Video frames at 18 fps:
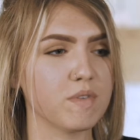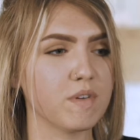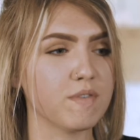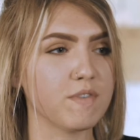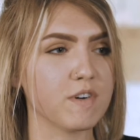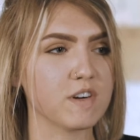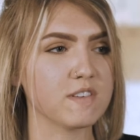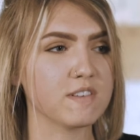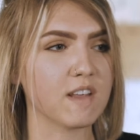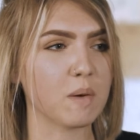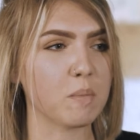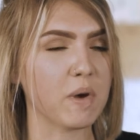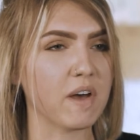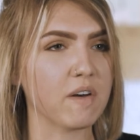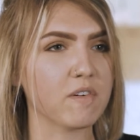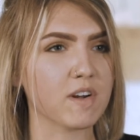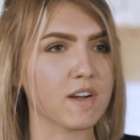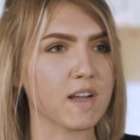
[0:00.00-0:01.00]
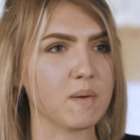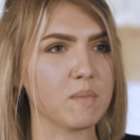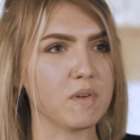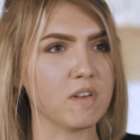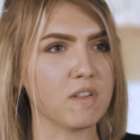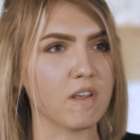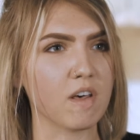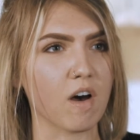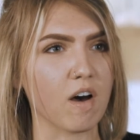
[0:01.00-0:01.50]
The first time I ever came
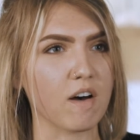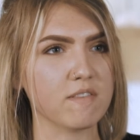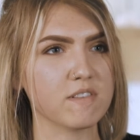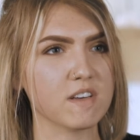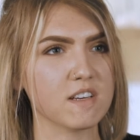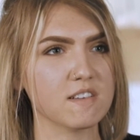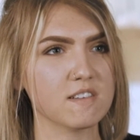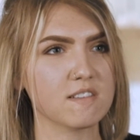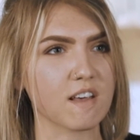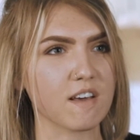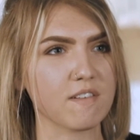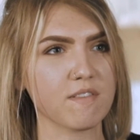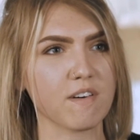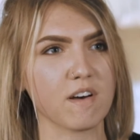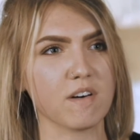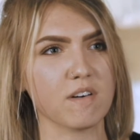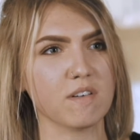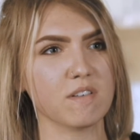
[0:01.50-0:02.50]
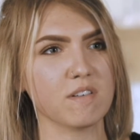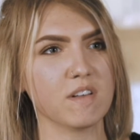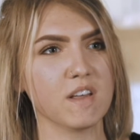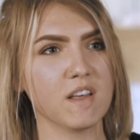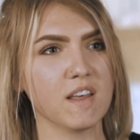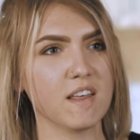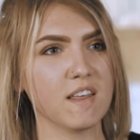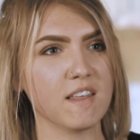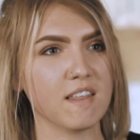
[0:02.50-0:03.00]
into the office, I felt
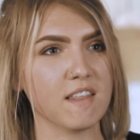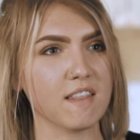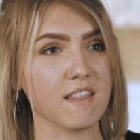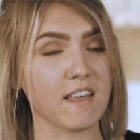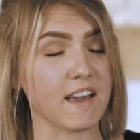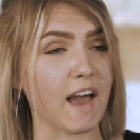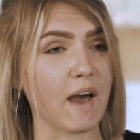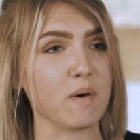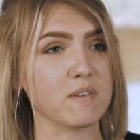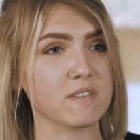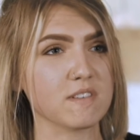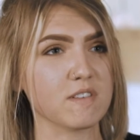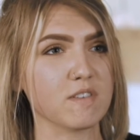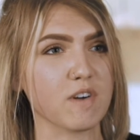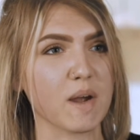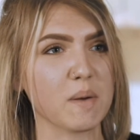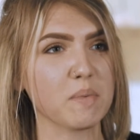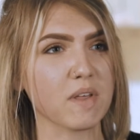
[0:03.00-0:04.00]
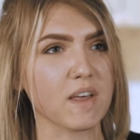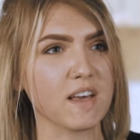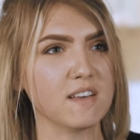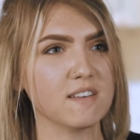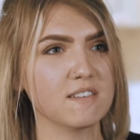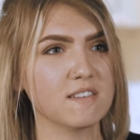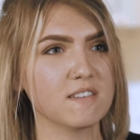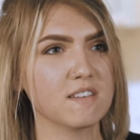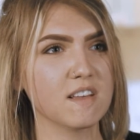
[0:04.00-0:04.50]
like I was in the right
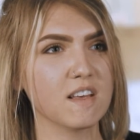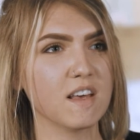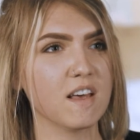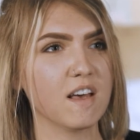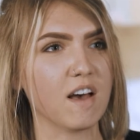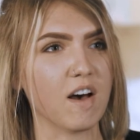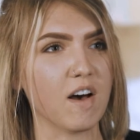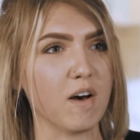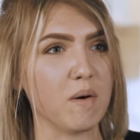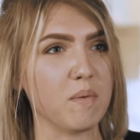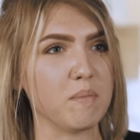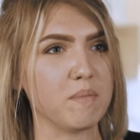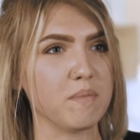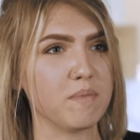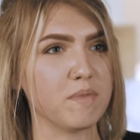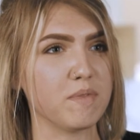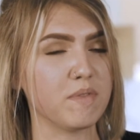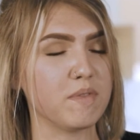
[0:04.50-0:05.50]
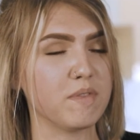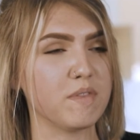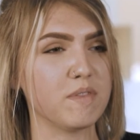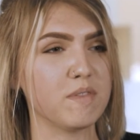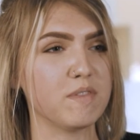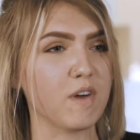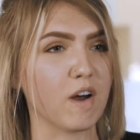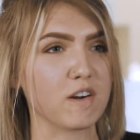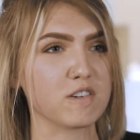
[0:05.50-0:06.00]
place.
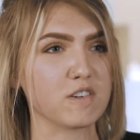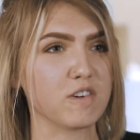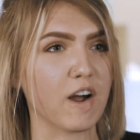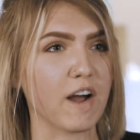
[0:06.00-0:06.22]
Dr.